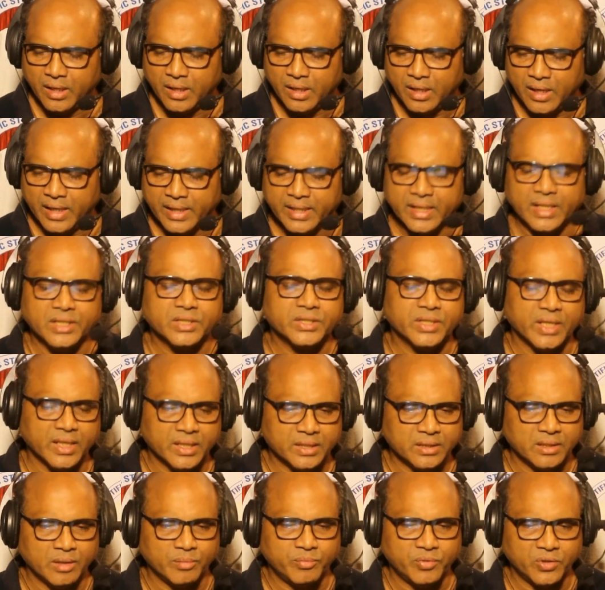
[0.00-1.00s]
Uh, I can
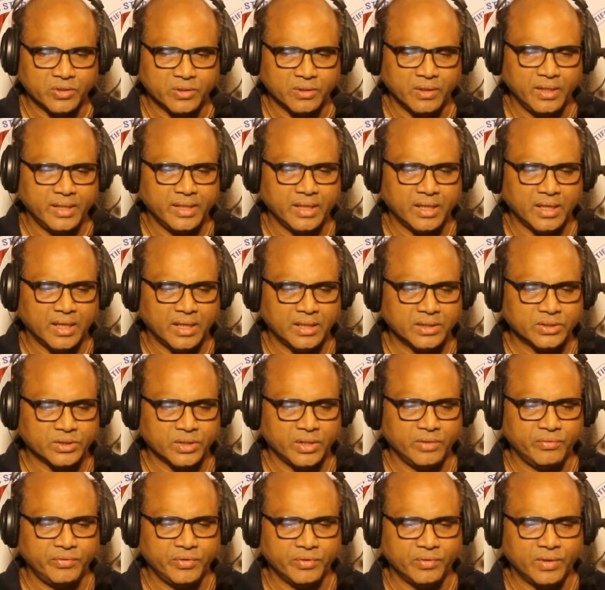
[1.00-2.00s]
share the photo link
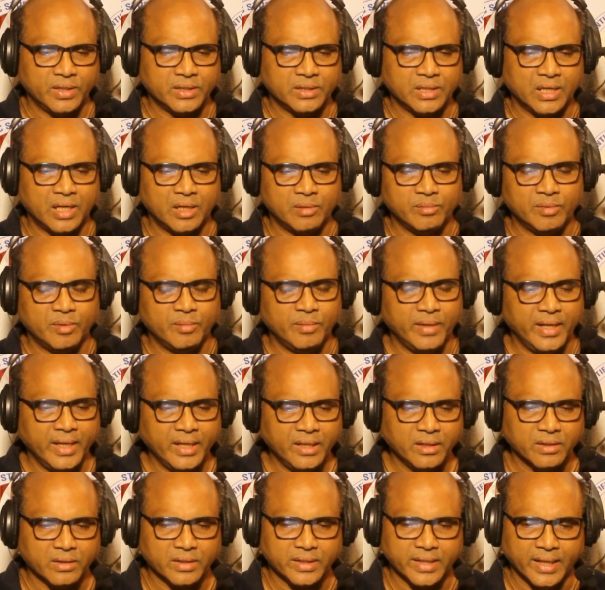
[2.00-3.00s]
also if you want the album
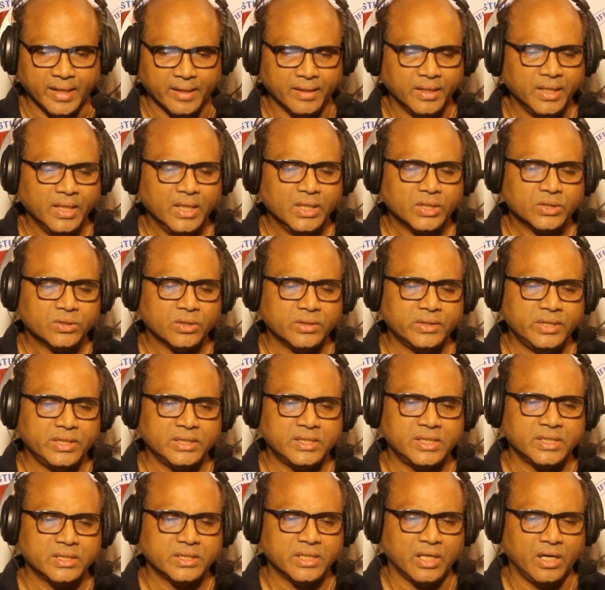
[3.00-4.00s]
link. Okay. So
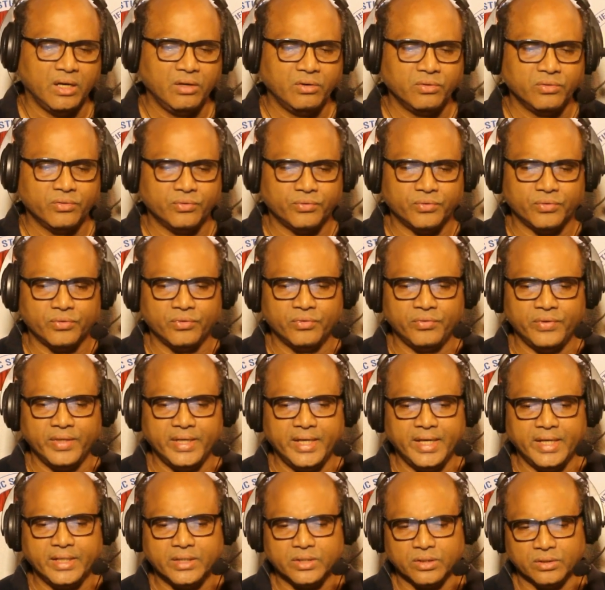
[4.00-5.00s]
this is how
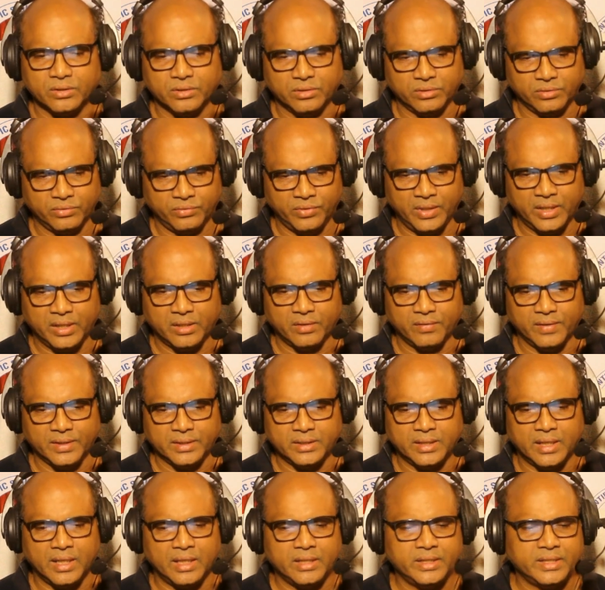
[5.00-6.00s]
we need to work
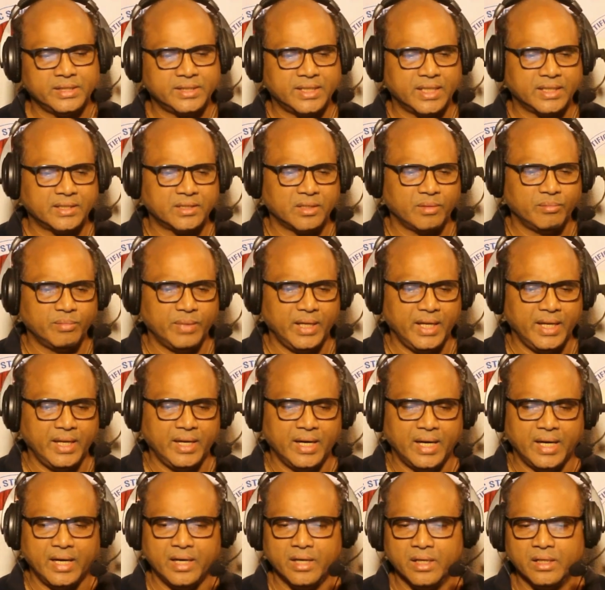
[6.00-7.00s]
with all this
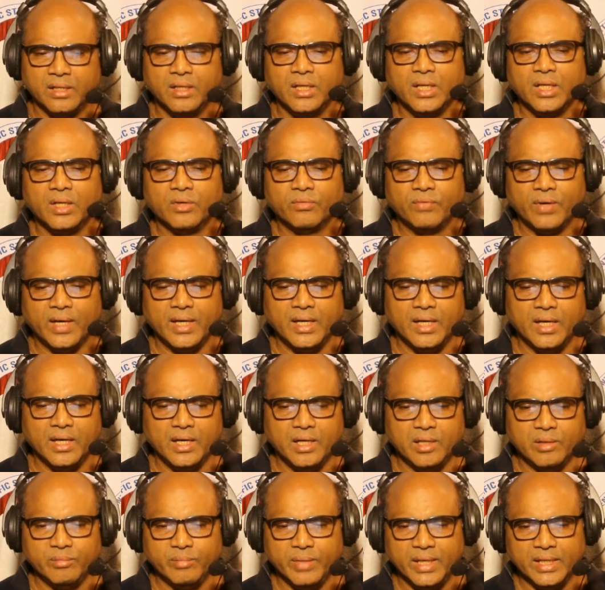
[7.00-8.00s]
assembly and
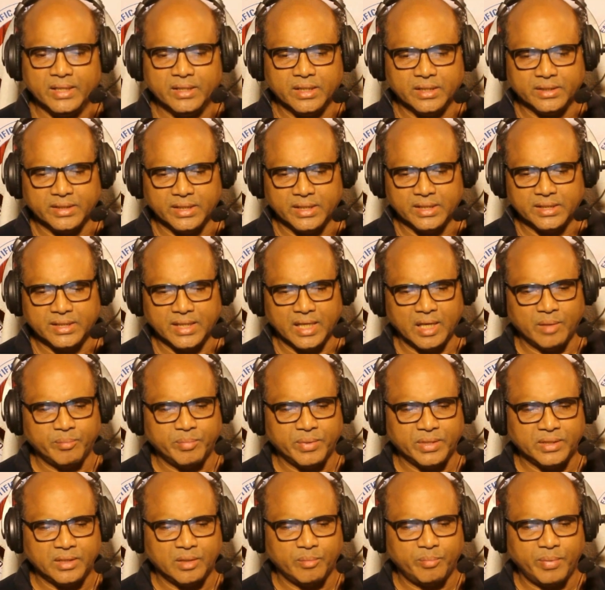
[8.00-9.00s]
finally make the things
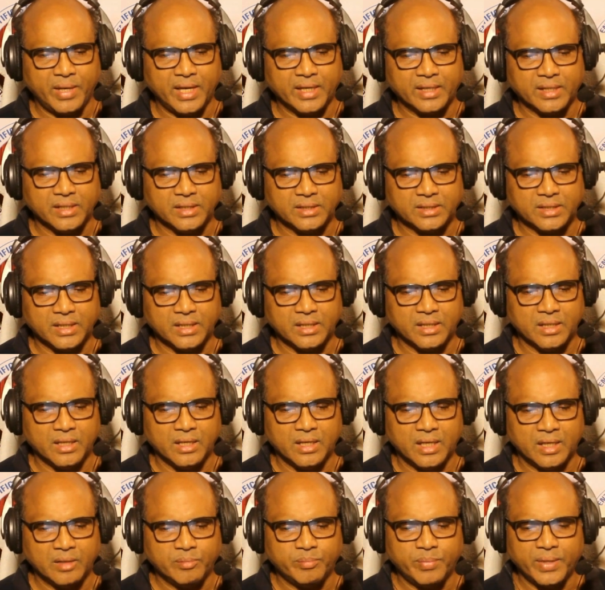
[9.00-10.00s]
happen, the packing and
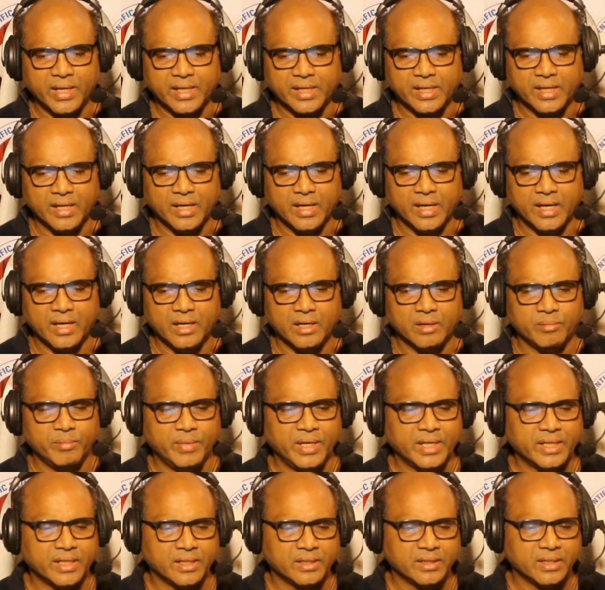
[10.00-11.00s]
unpacking and
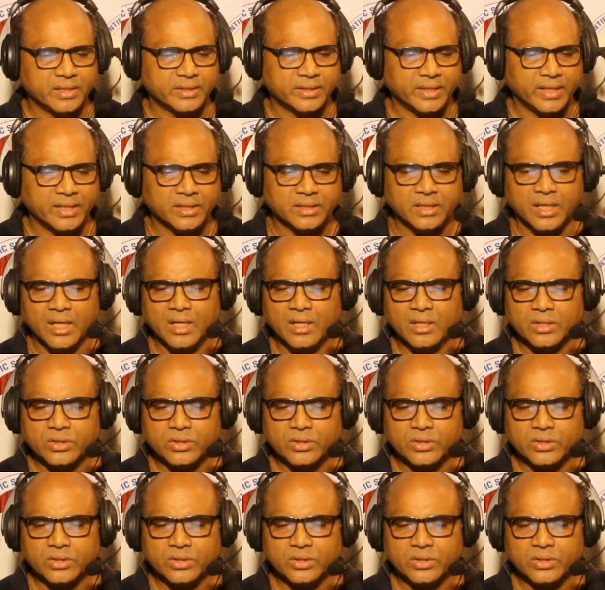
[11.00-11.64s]
making the things.